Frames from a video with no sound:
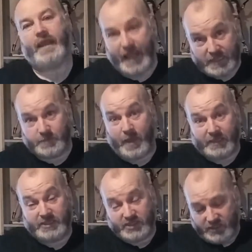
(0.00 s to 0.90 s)
As
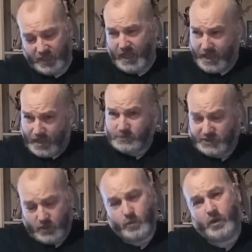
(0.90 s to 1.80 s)
mentioned, I am
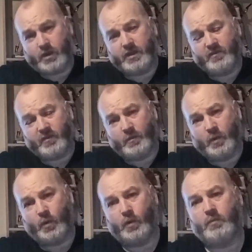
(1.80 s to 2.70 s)
still working from
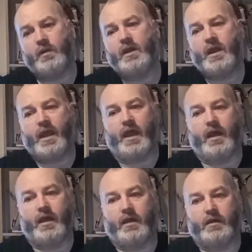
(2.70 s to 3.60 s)
home.
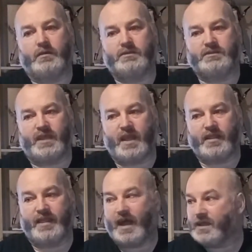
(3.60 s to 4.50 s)

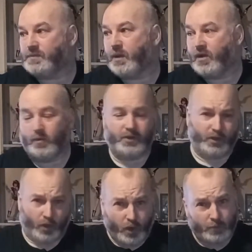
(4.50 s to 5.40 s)
That's become the
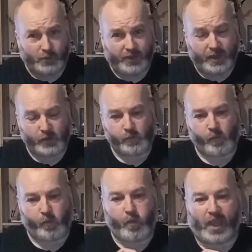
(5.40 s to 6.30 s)
normal now.
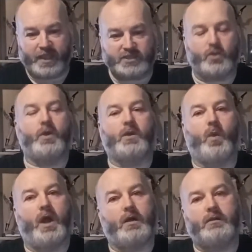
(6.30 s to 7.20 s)
It's going
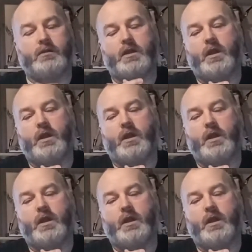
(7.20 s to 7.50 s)
well.